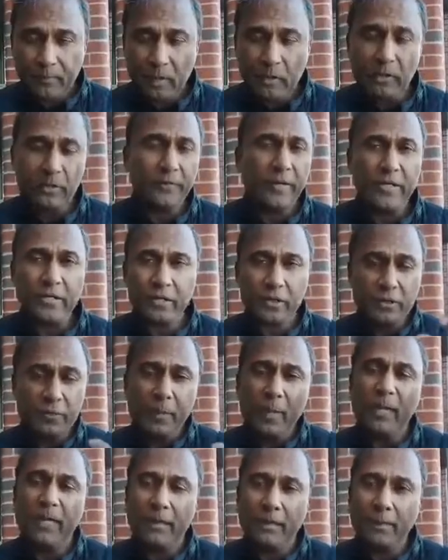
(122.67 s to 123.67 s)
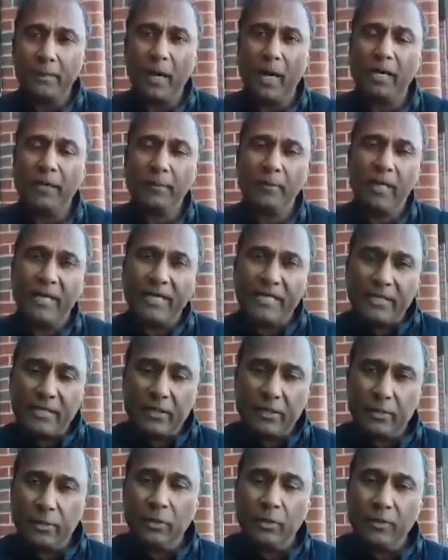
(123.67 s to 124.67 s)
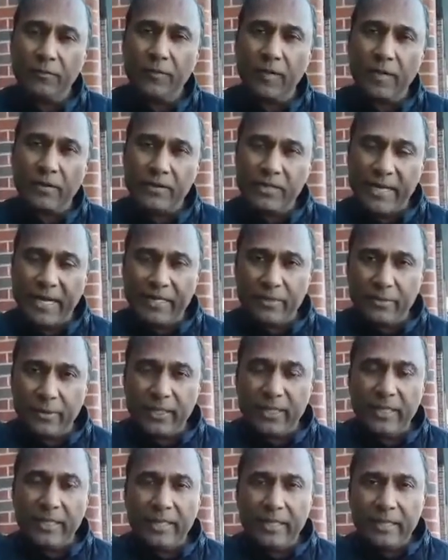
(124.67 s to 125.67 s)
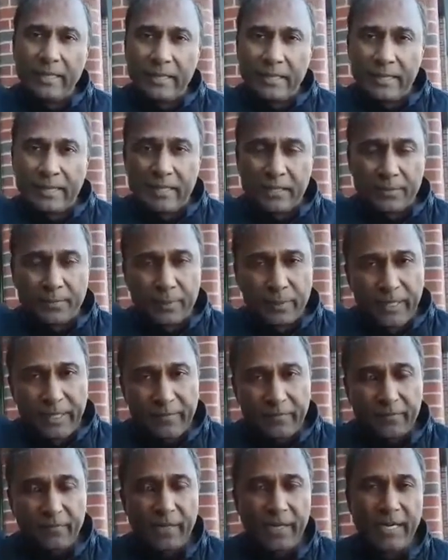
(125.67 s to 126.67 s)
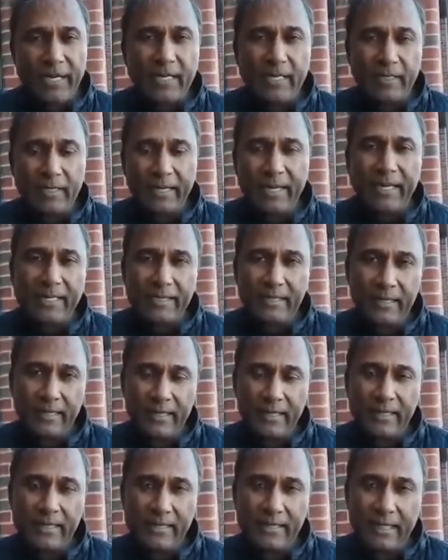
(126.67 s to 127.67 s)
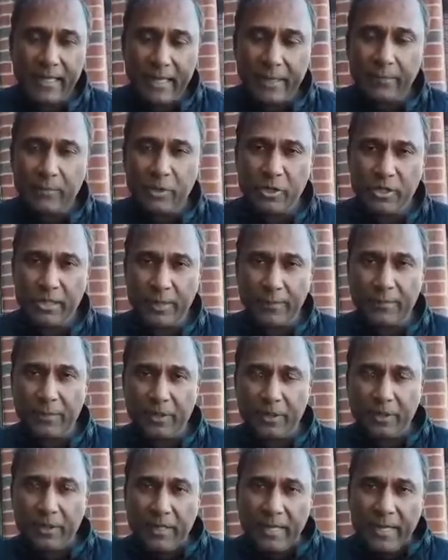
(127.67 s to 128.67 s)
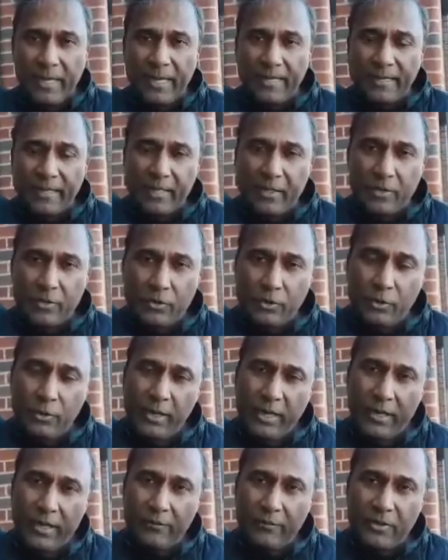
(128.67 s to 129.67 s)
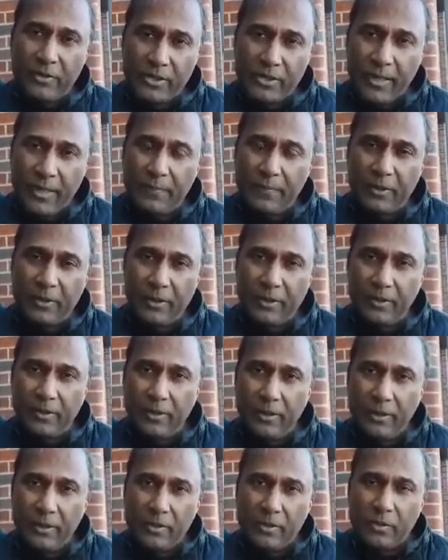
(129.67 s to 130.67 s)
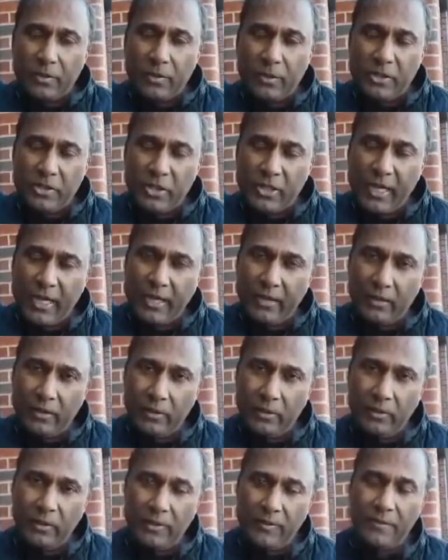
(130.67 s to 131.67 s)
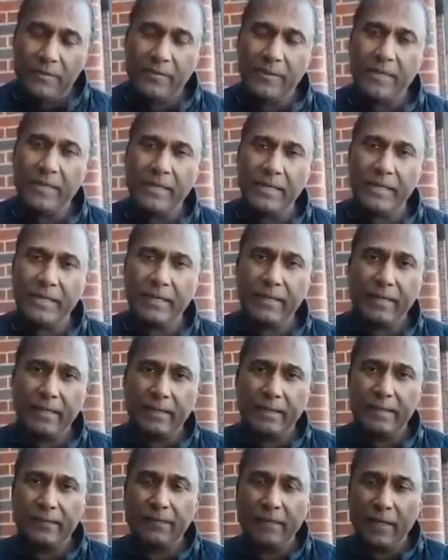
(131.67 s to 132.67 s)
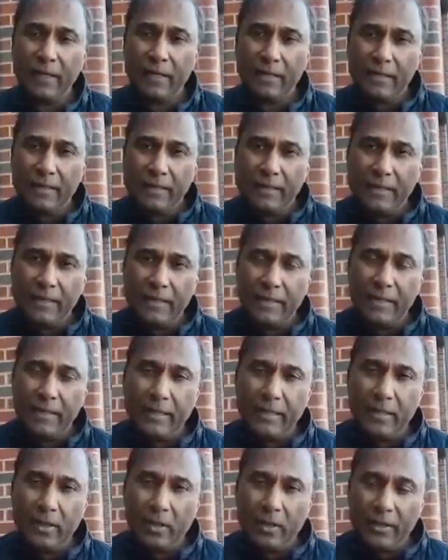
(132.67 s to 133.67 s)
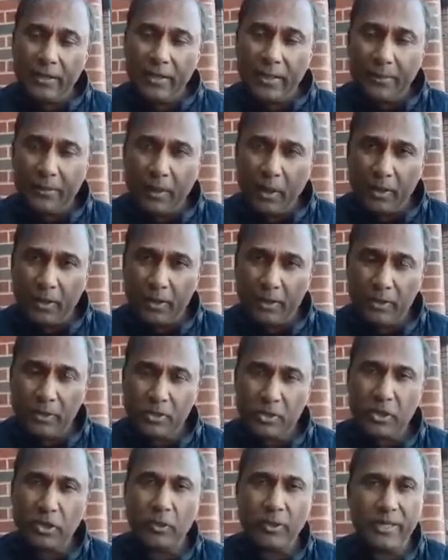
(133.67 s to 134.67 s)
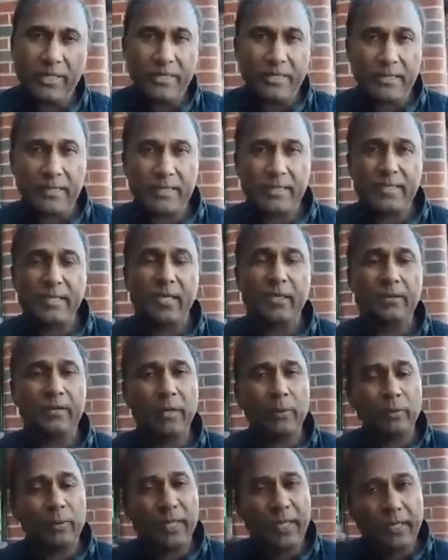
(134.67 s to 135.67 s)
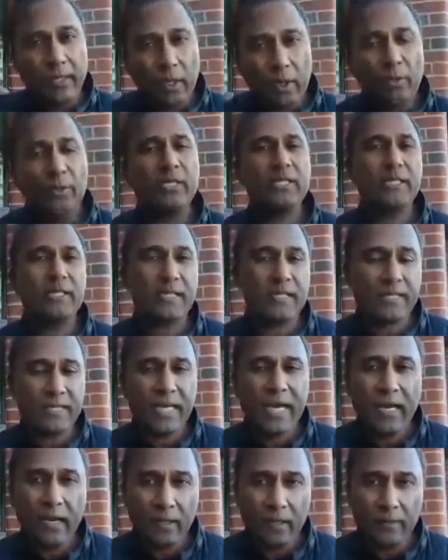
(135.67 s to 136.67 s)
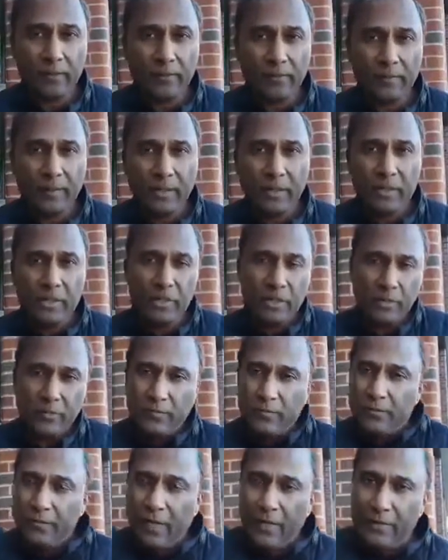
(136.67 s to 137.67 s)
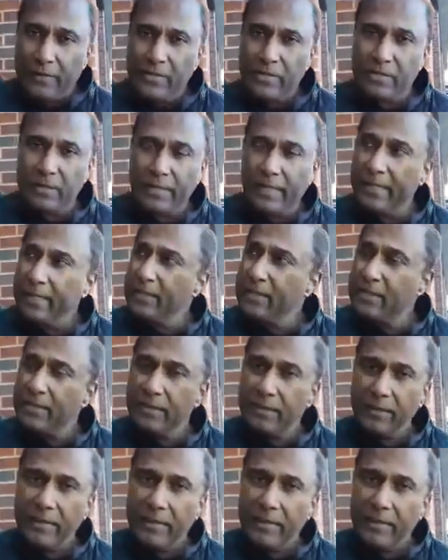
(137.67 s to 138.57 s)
your vessels. But the bottom line is a coronavirus actually, it is believed, lands on that same receptor, and then through that receptor, through a channel, the RNA particles go into the cell. Now, when they go into the cell, so virus lands,